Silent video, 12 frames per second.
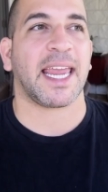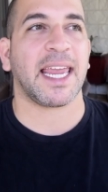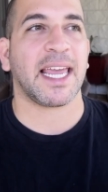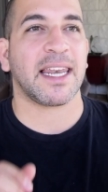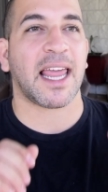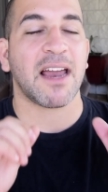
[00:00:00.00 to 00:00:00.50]

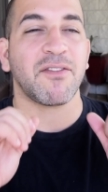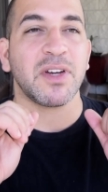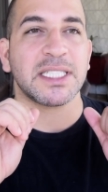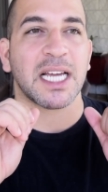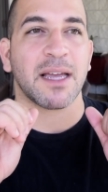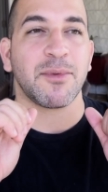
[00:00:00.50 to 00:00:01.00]
And every
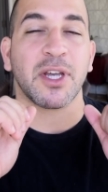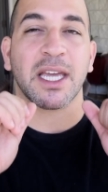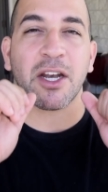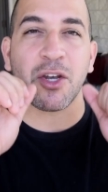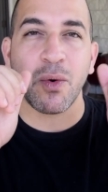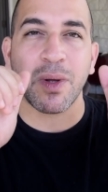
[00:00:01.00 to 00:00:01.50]
time you get
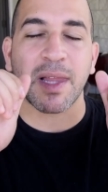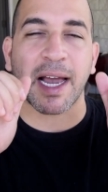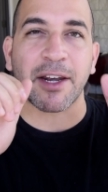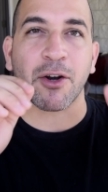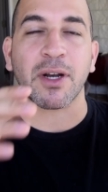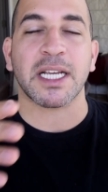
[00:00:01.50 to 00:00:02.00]
a new
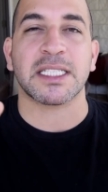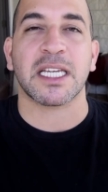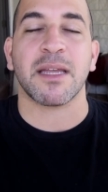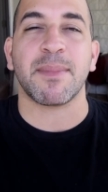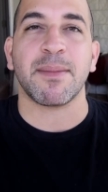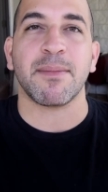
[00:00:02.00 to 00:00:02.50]
aligner, it's
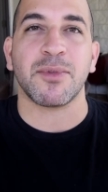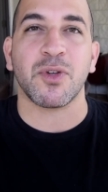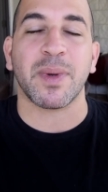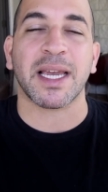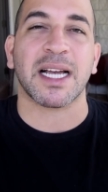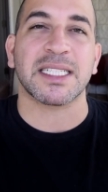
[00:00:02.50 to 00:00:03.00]
going to be
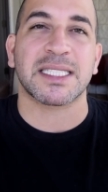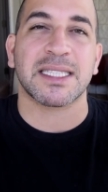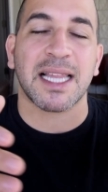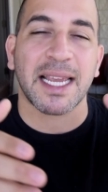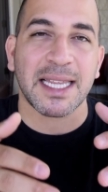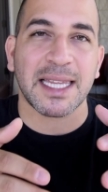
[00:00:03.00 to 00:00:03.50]
doing a
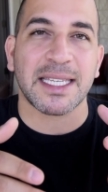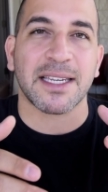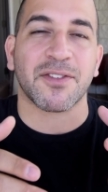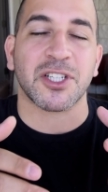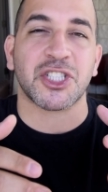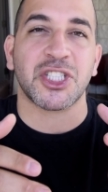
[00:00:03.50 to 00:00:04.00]
slightly
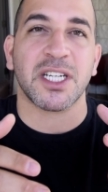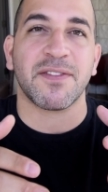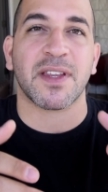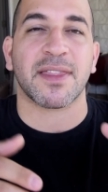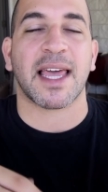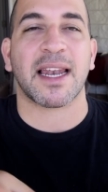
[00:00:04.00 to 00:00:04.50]
different
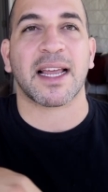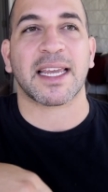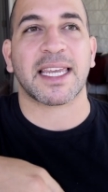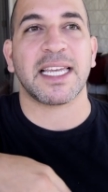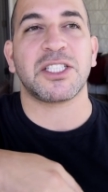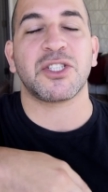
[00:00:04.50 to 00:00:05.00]
shift
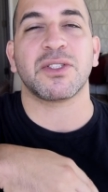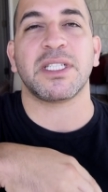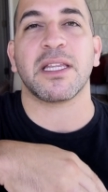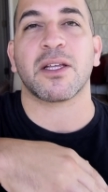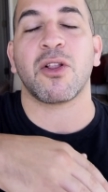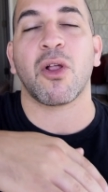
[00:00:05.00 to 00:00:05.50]
that gets your
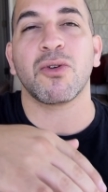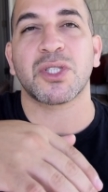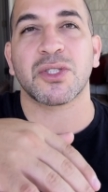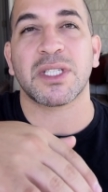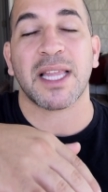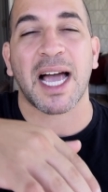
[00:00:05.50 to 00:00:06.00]
teeth
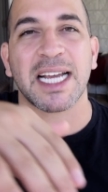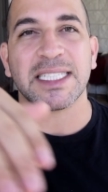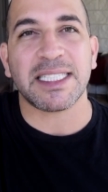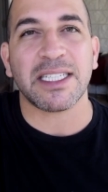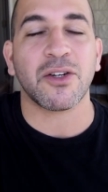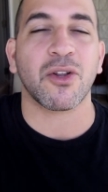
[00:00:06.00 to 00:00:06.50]
closer to the
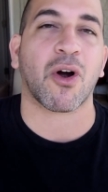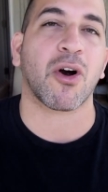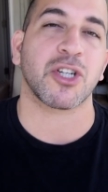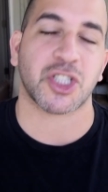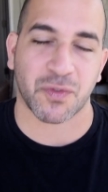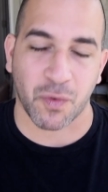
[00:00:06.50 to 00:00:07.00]
ideal
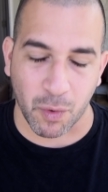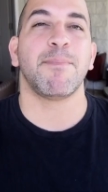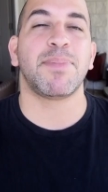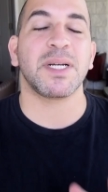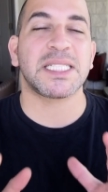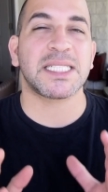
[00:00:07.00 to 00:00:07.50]
arch form.
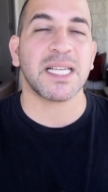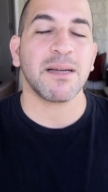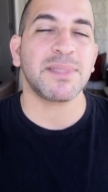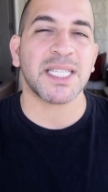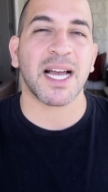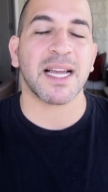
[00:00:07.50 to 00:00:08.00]
But
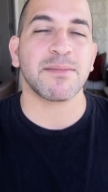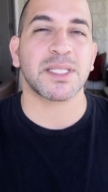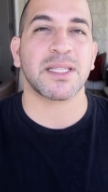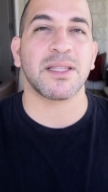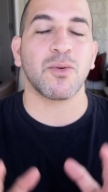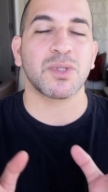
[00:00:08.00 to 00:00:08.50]
sometimes
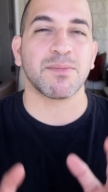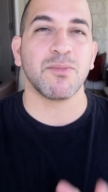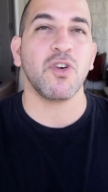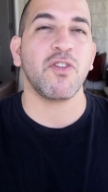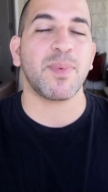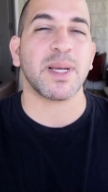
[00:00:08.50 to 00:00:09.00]
those
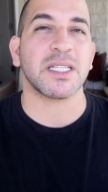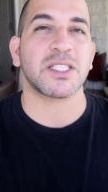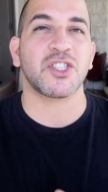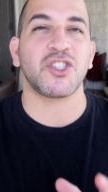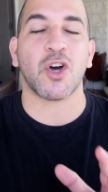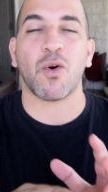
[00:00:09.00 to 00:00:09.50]

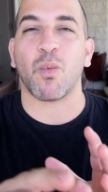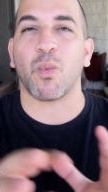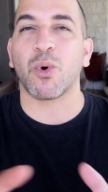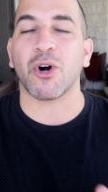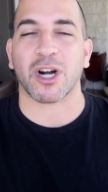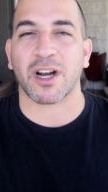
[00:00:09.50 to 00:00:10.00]
movements don't
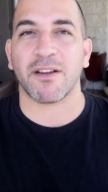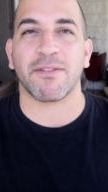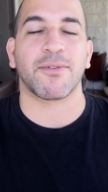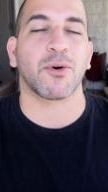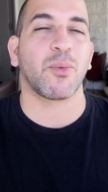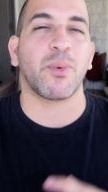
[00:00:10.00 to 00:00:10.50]
work
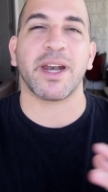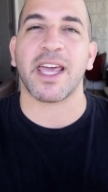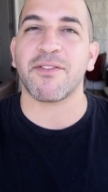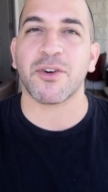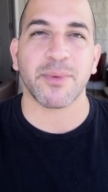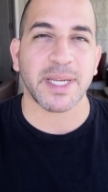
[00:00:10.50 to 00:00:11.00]
for
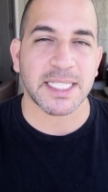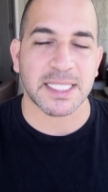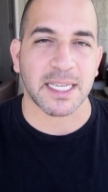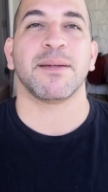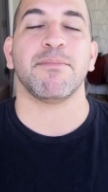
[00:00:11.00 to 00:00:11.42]
whatever reason.